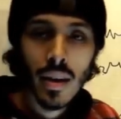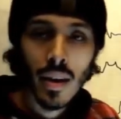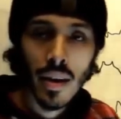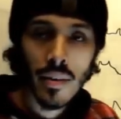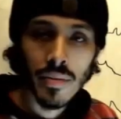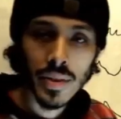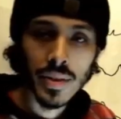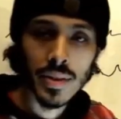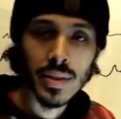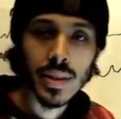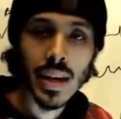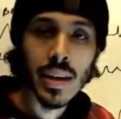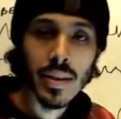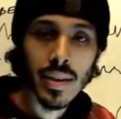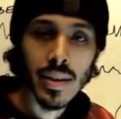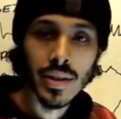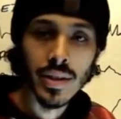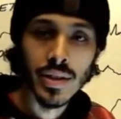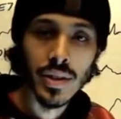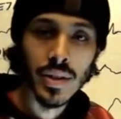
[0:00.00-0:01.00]
of the
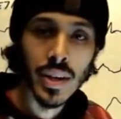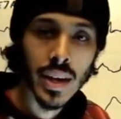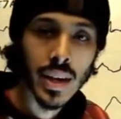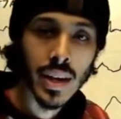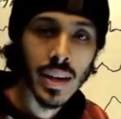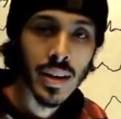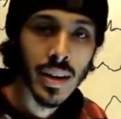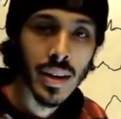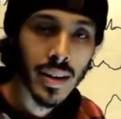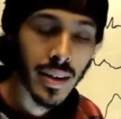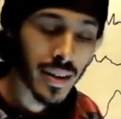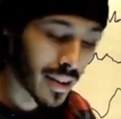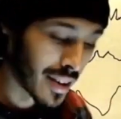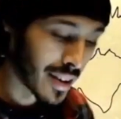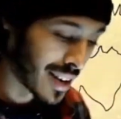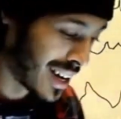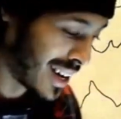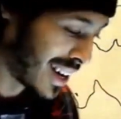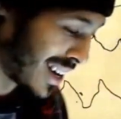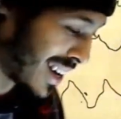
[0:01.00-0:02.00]
state that you're in.
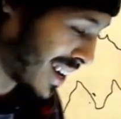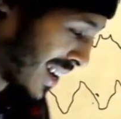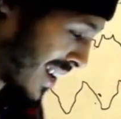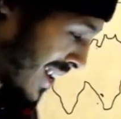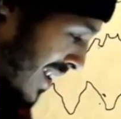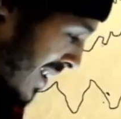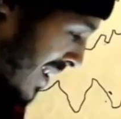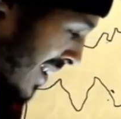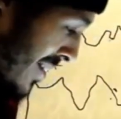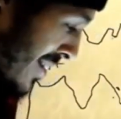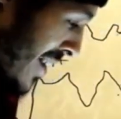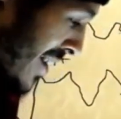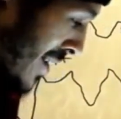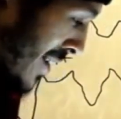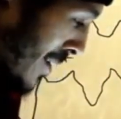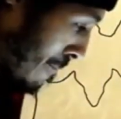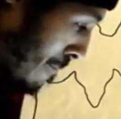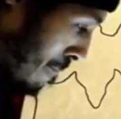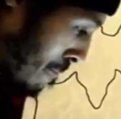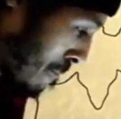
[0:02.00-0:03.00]

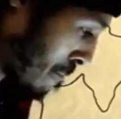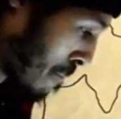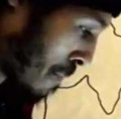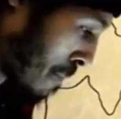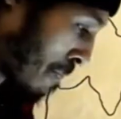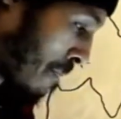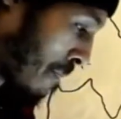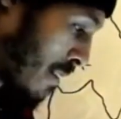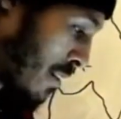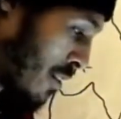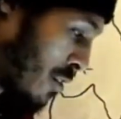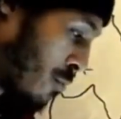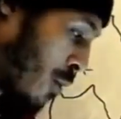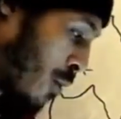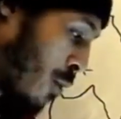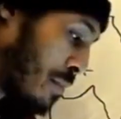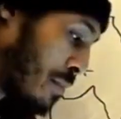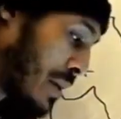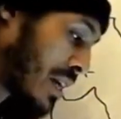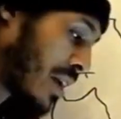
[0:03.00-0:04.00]
Right? You
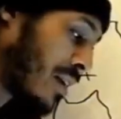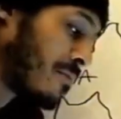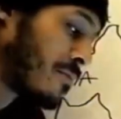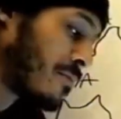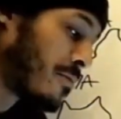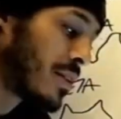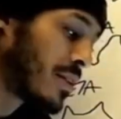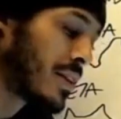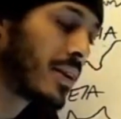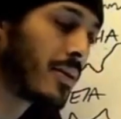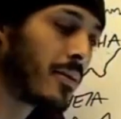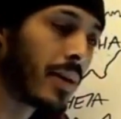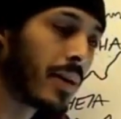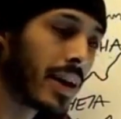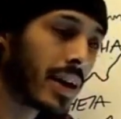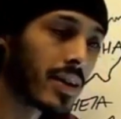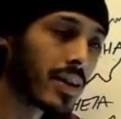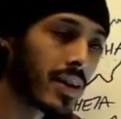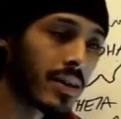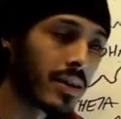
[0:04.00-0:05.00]
won't become fully
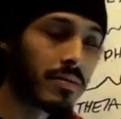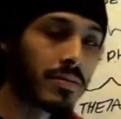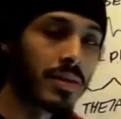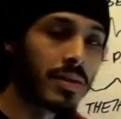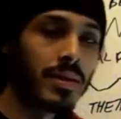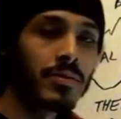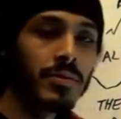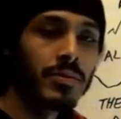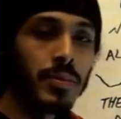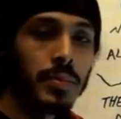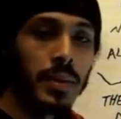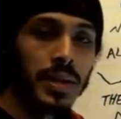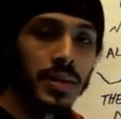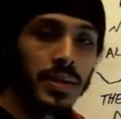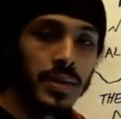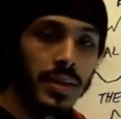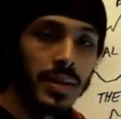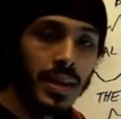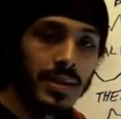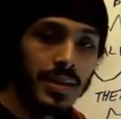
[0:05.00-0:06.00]
aware of the
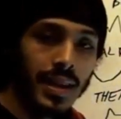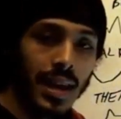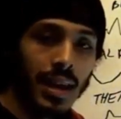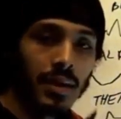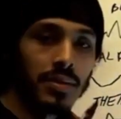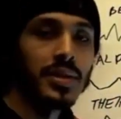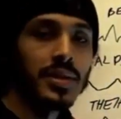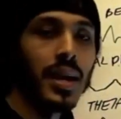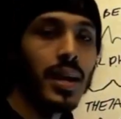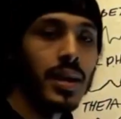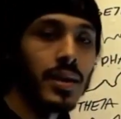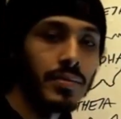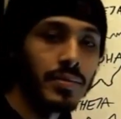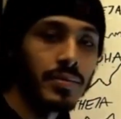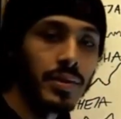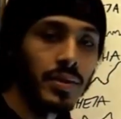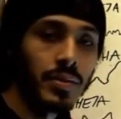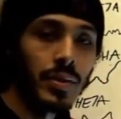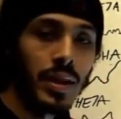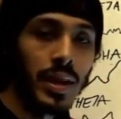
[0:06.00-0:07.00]
information that's outside of
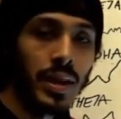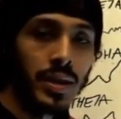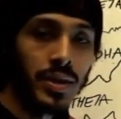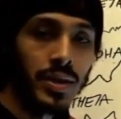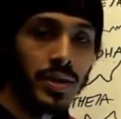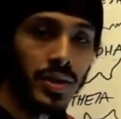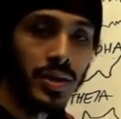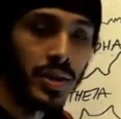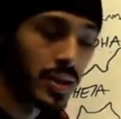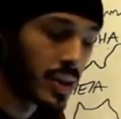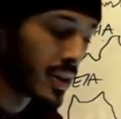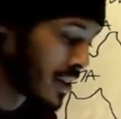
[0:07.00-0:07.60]
your range.